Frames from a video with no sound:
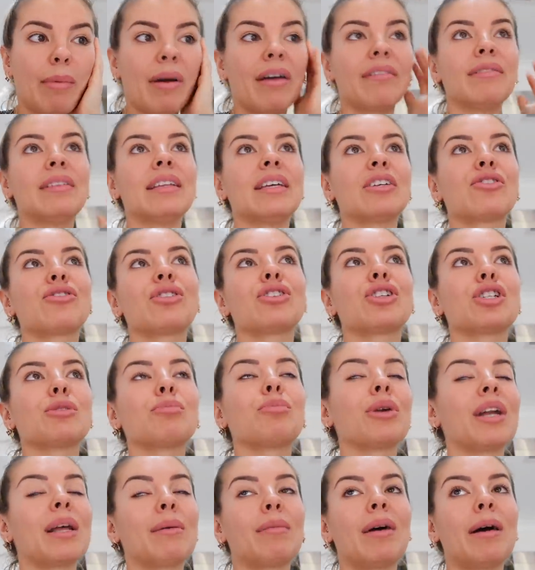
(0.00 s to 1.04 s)
I've literally just
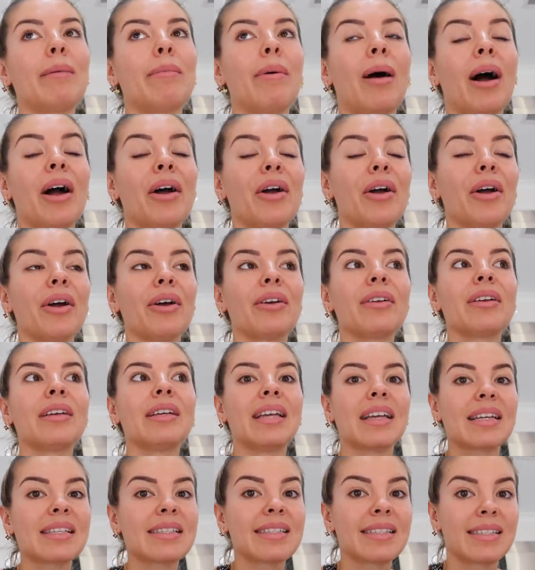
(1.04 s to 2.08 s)
put it in my bio
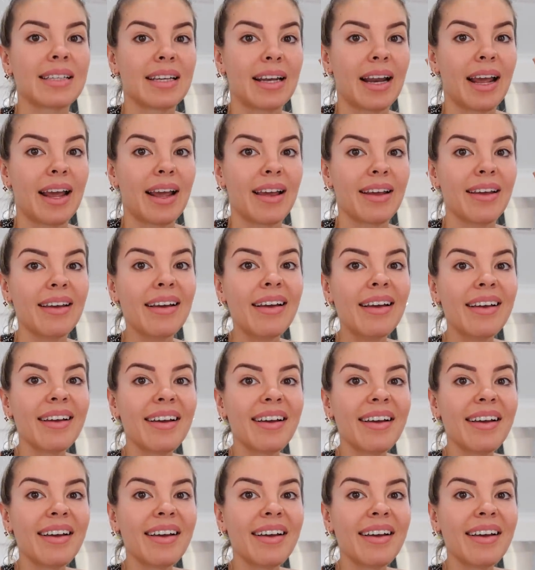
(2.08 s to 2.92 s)
yesterday.